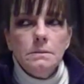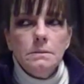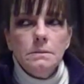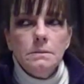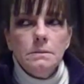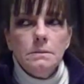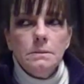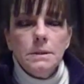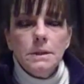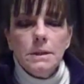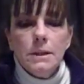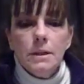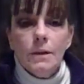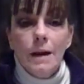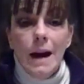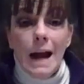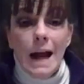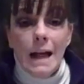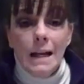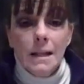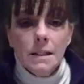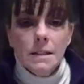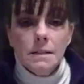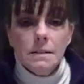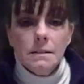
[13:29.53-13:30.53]

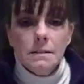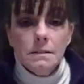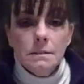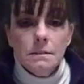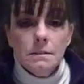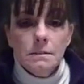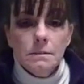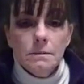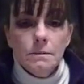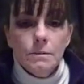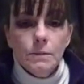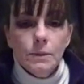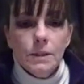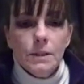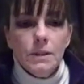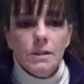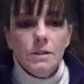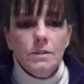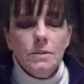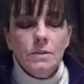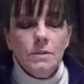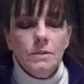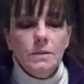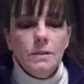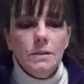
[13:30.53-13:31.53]
interact, we could
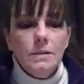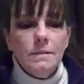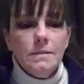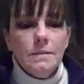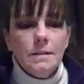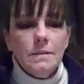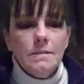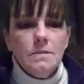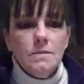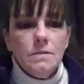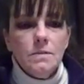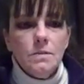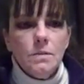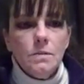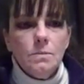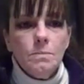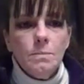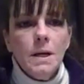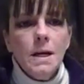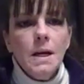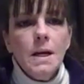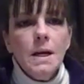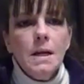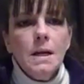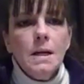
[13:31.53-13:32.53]
do these as Zoom.
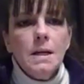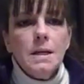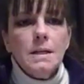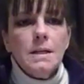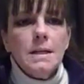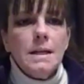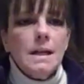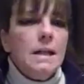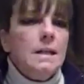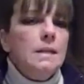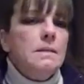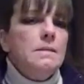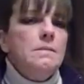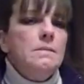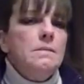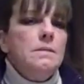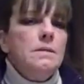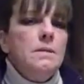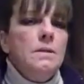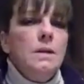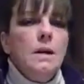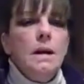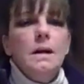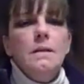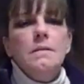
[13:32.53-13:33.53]
Can
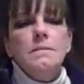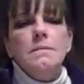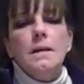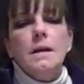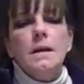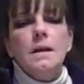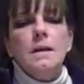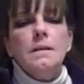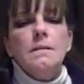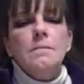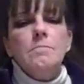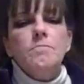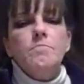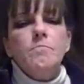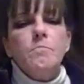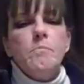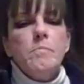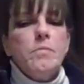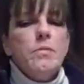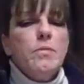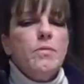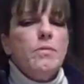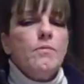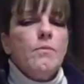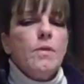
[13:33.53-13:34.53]
you guys like
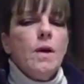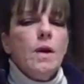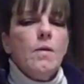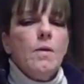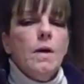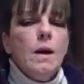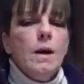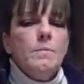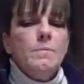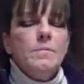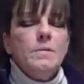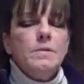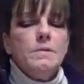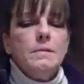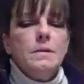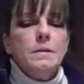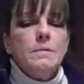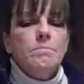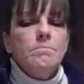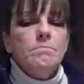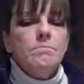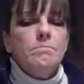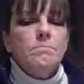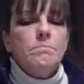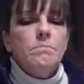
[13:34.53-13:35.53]
throw up
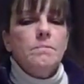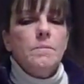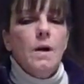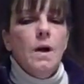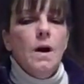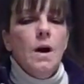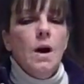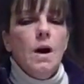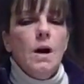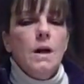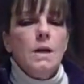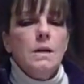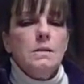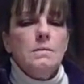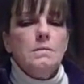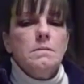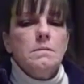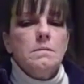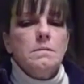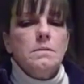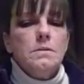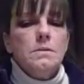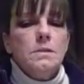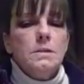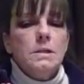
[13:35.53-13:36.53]
some
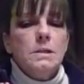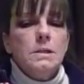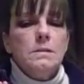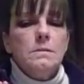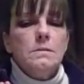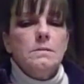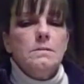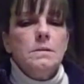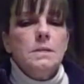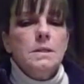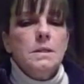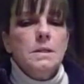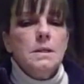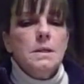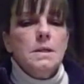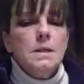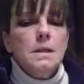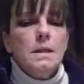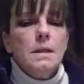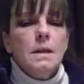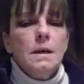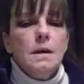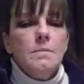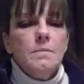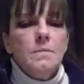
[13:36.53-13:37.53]
hearts or
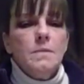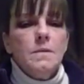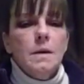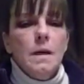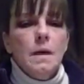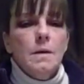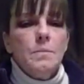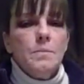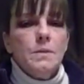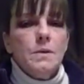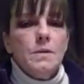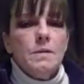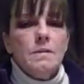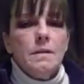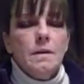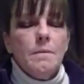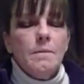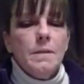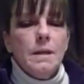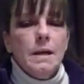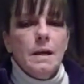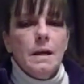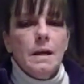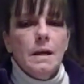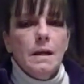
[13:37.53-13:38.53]
thumbs up or
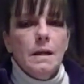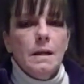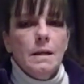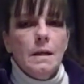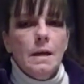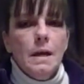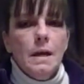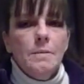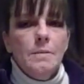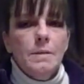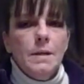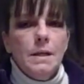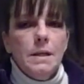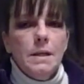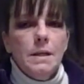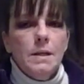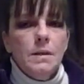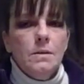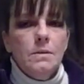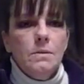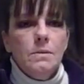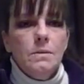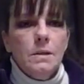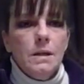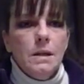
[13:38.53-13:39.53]
something and let me
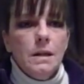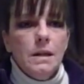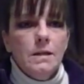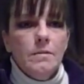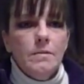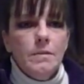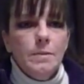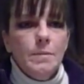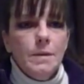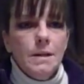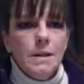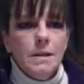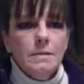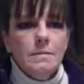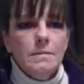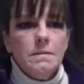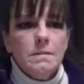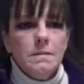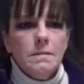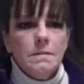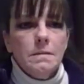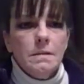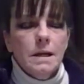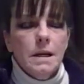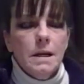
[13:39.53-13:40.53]
know that everybody is
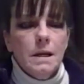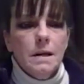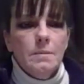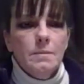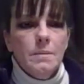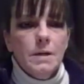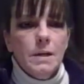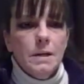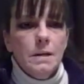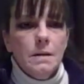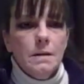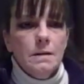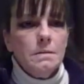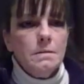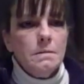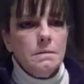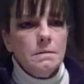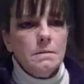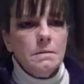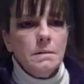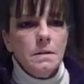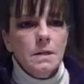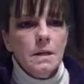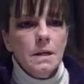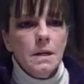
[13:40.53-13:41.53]
still there,
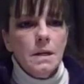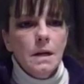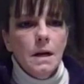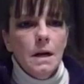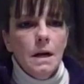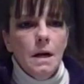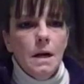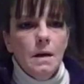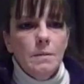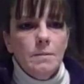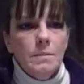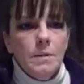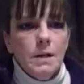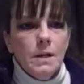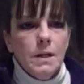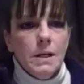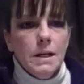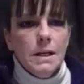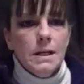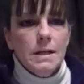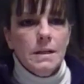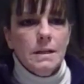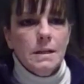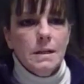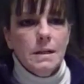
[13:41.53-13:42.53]
because I'm looking
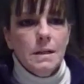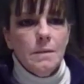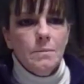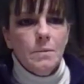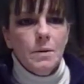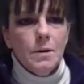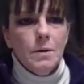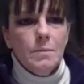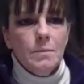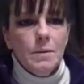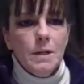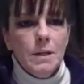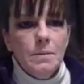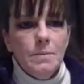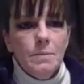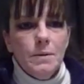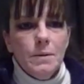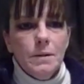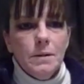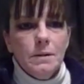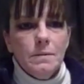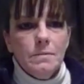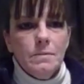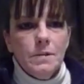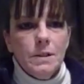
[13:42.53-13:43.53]
at the number of
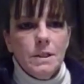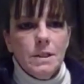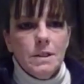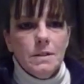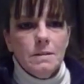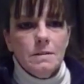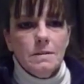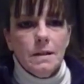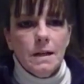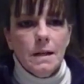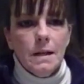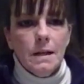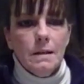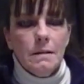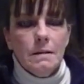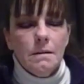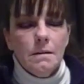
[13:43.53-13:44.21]
people and we just like